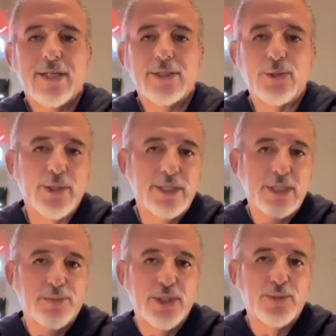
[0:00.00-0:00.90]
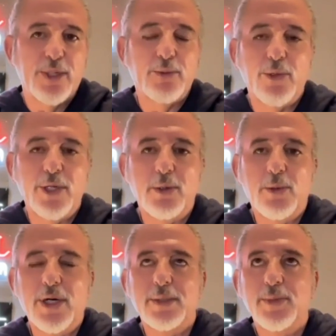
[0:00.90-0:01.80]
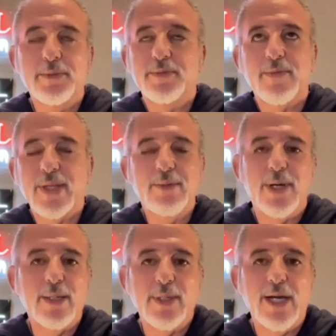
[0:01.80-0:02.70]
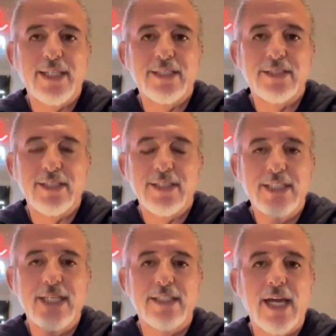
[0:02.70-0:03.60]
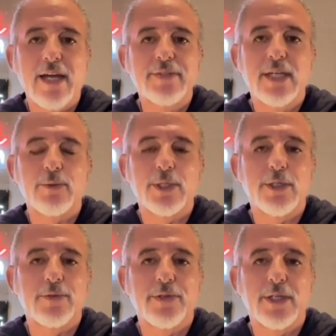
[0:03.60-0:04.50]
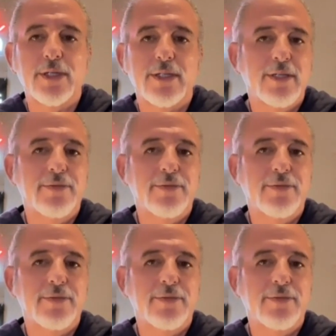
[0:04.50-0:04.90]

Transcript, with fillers: you know, it's really just push button one oh one, but The bottom line is you can't, you have to get rid of your fear.